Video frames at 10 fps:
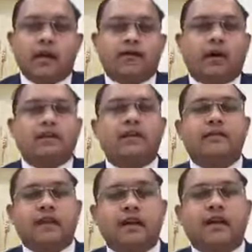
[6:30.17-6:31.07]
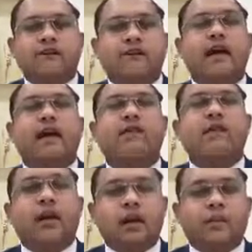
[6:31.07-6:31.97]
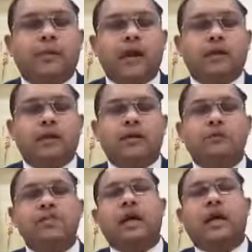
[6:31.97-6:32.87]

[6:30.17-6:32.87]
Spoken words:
For this event, we have a knowledge partner, Mr.